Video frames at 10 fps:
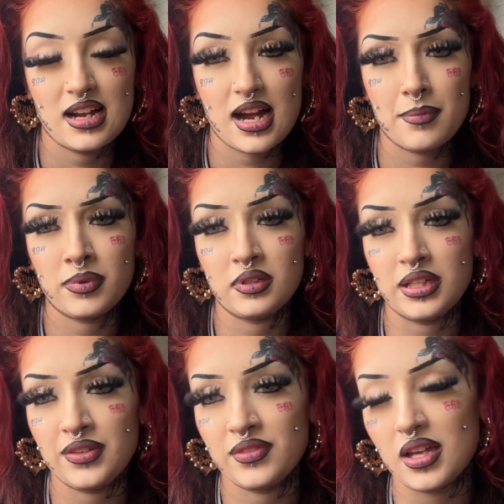
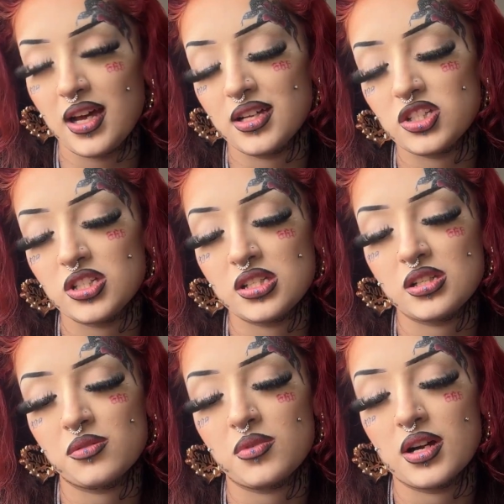believe that she
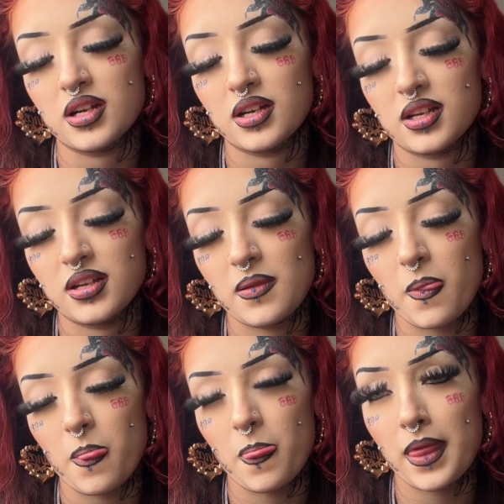still wanted it
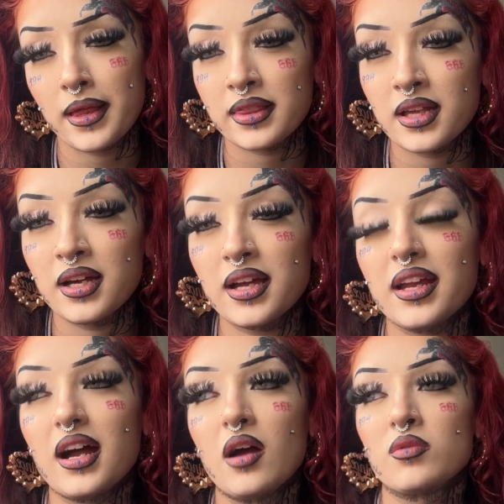like that,
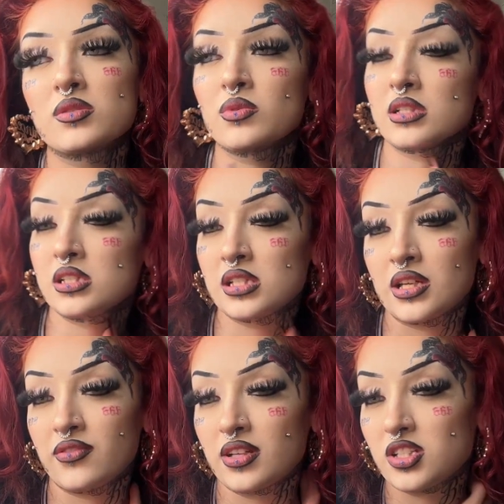and I was willing to
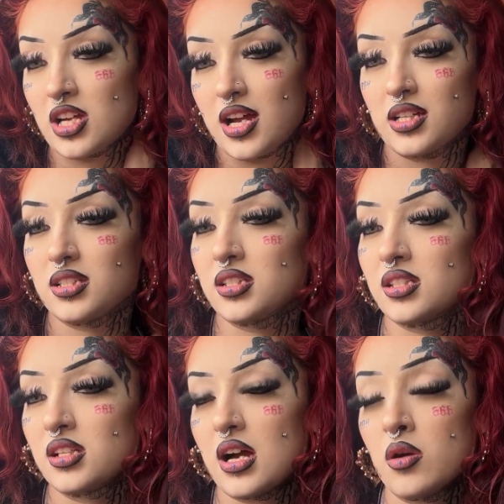give it a
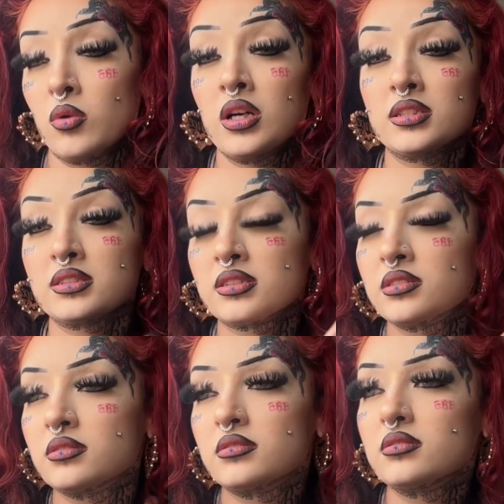chance. I
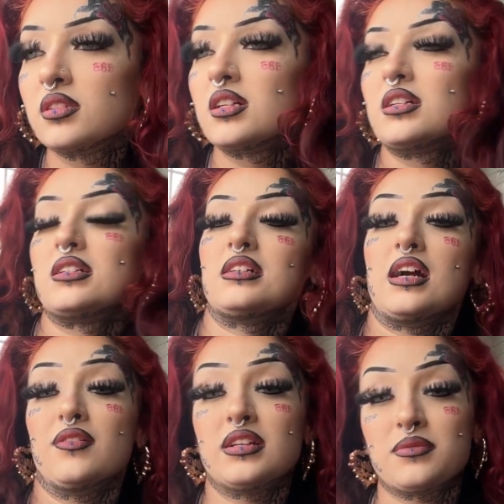
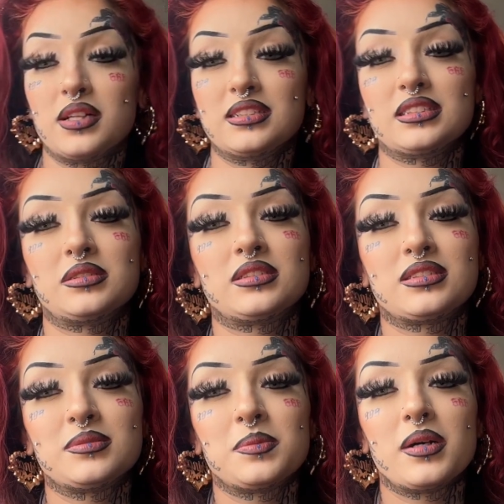really
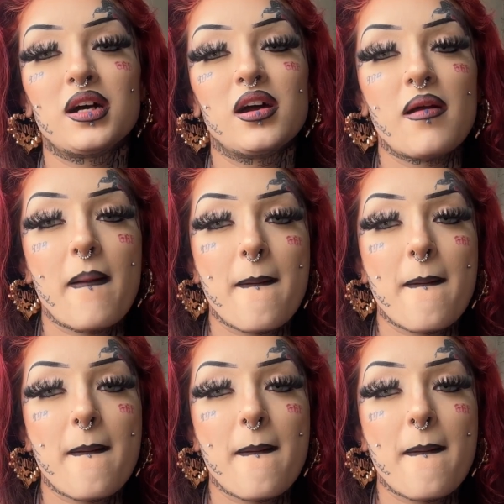was, but